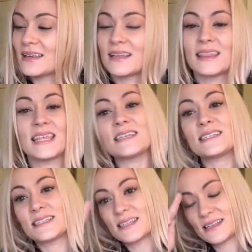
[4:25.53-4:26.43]

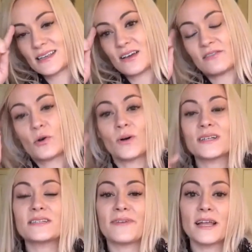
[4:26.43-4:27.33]
This, of
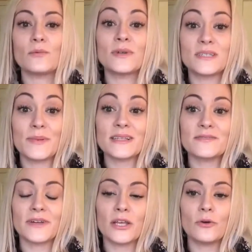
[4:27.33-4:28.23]
course, find what's best
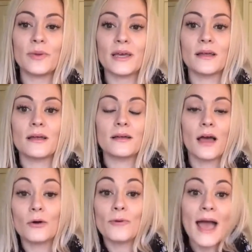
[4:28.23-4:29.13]
for you, but
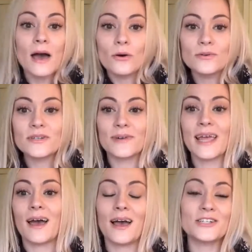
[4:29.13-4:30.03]
around,
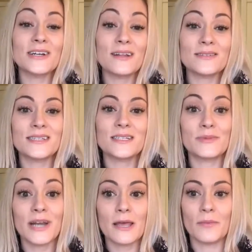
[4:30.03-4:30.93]
right, 100 ounces per
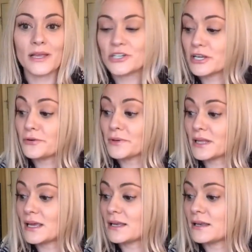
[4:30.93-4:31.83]
day. Make sure you're really
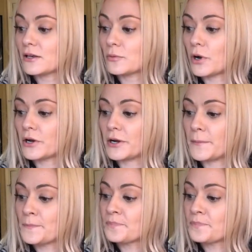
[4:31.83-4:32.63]
getting in your water.